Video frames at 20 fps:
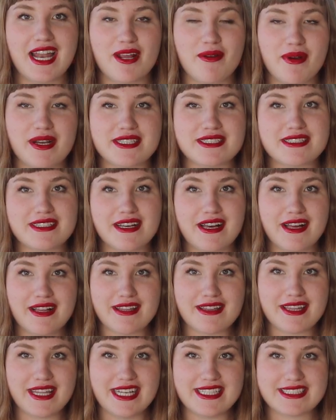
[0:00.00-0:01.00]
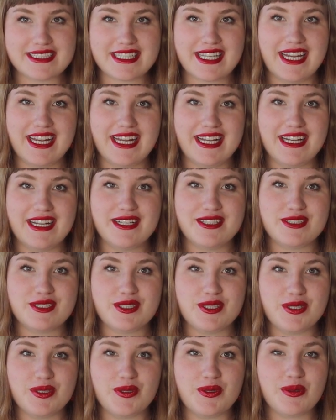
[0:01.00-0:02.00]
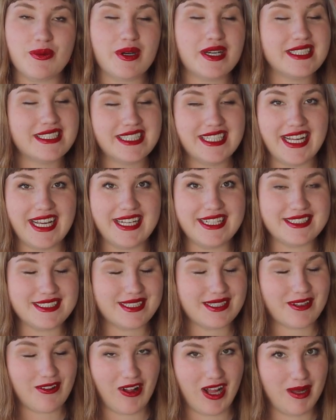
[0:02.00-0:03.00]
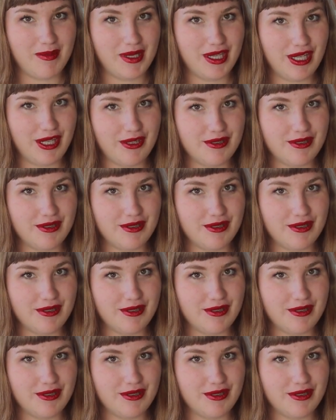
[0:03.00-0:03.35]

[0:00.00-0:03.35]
Anyways, let's get into today's climate